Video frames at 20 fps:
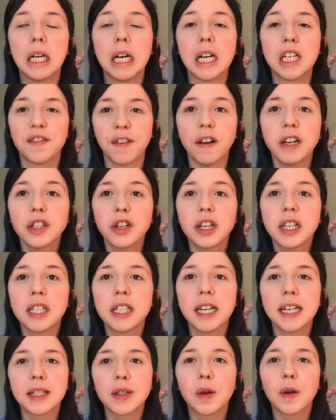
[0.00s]
It's very sunny
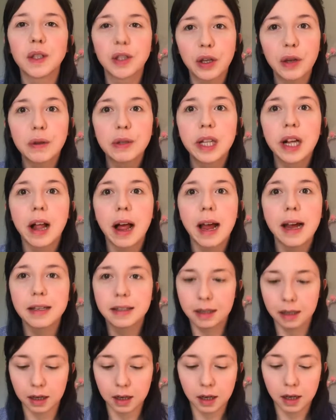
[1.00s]
today, so excuse the
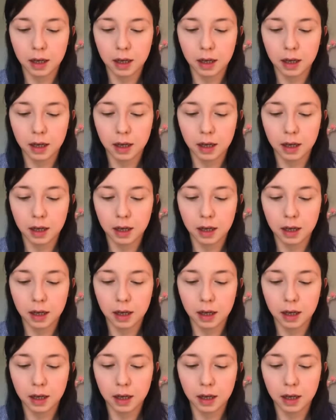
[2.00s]
glares.